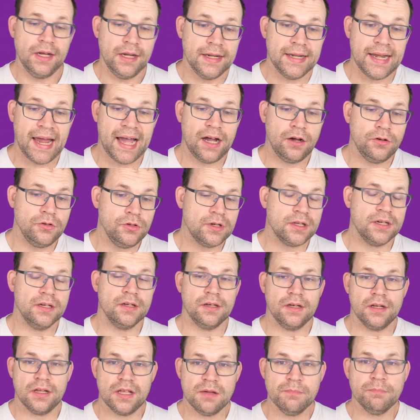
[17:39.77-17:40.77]
Now you
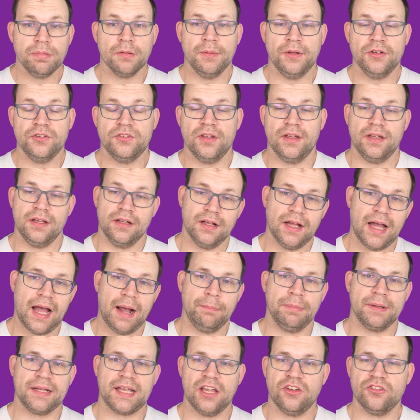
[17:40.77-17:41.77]
can implement
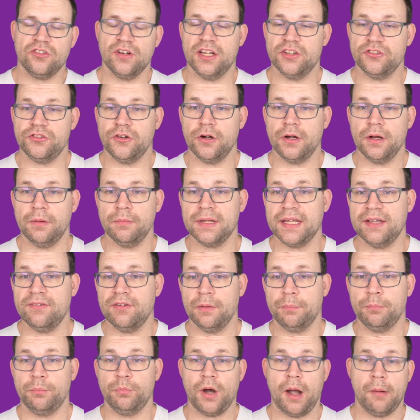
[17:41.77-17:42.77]
application listener and give it
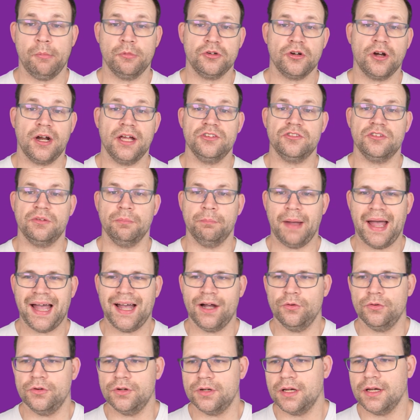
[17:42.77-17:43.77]
a parameterized
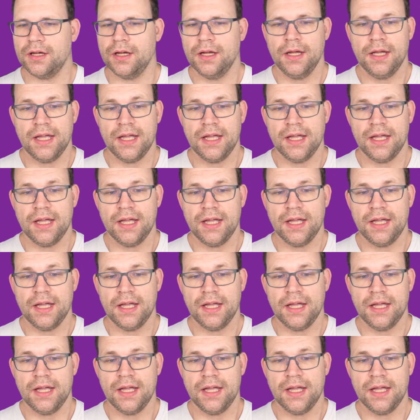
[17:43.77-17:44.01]
bound.